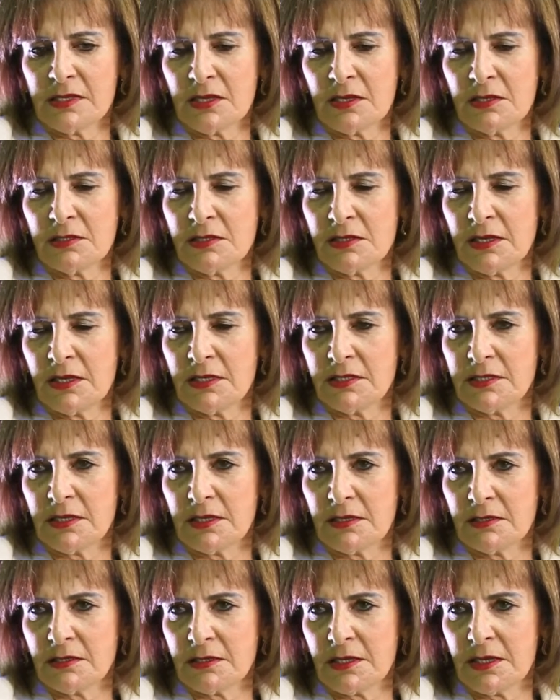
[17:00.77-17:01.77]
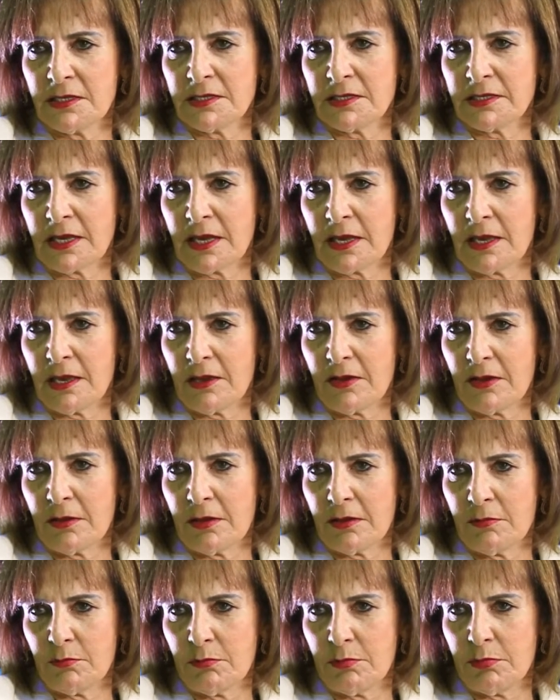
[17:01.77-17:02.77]
as I said, six
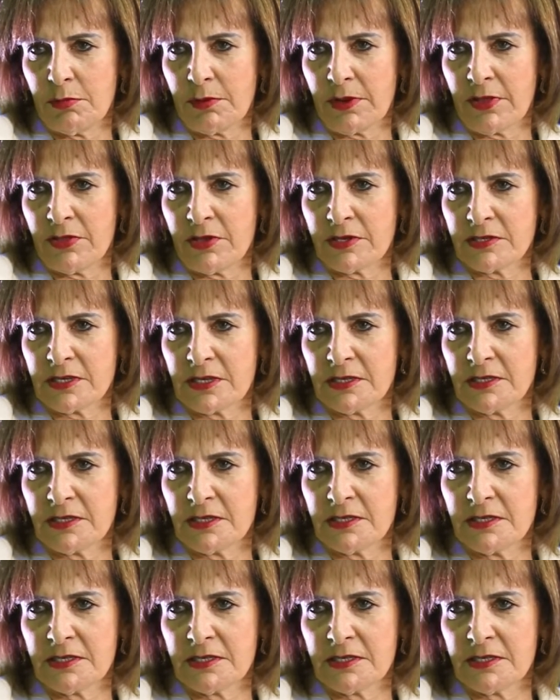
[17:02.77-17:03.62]
brothers and